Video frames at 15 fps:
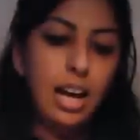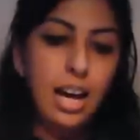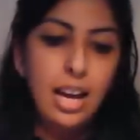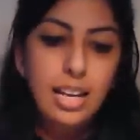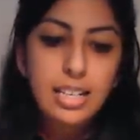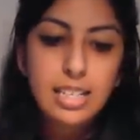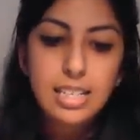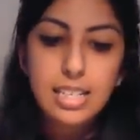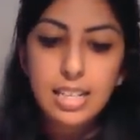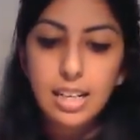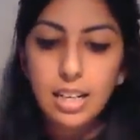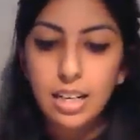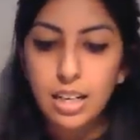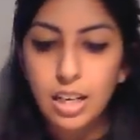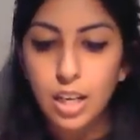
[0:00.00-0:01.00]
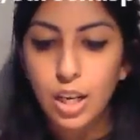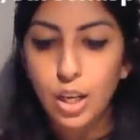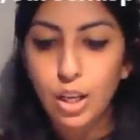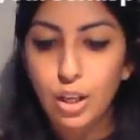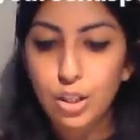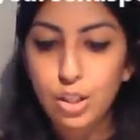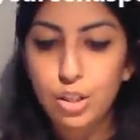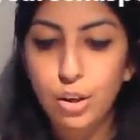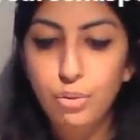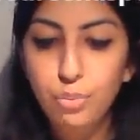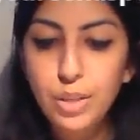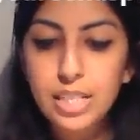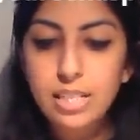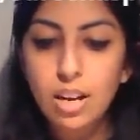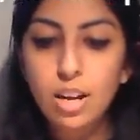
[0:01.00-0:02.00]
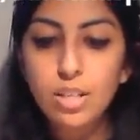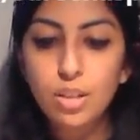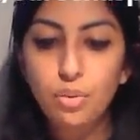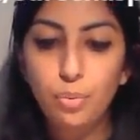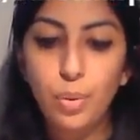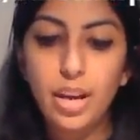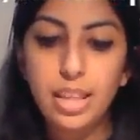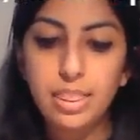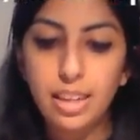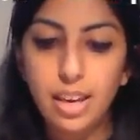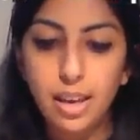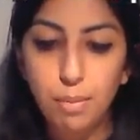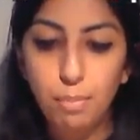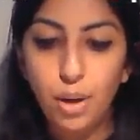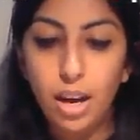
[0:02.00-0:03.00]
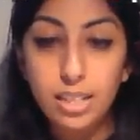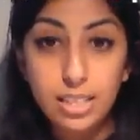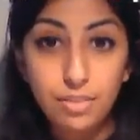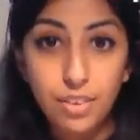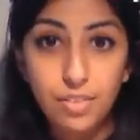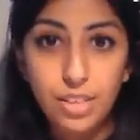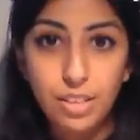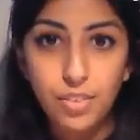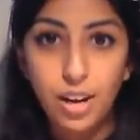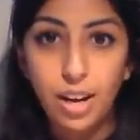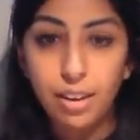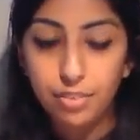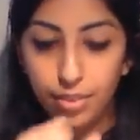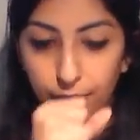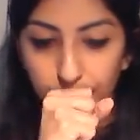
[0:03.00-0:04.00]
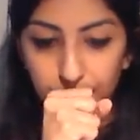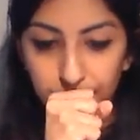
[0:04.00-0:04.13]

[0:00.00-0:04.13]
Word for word: And so if we start off with um, under 55,